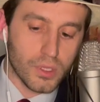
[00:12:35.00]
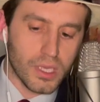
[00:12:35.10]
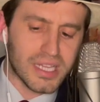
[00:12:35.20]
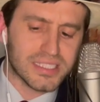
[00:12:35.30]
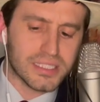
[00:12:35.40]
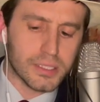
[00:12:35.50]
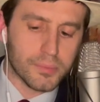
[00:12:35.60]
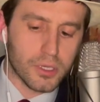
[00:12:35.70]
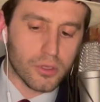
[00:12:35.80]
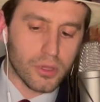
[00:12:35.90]
is a
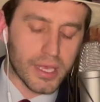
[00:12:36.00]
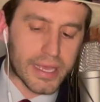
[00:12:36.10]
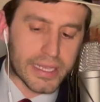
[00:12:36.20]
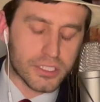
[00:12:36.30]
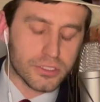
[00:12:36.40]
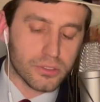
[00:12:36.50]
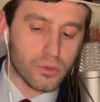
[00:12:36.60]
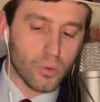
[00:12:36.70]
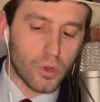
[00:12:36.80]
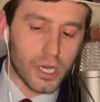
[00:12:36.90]
typical aged
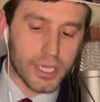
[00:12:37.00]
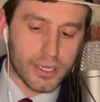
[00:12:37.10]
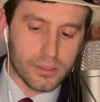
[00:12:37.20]
wine.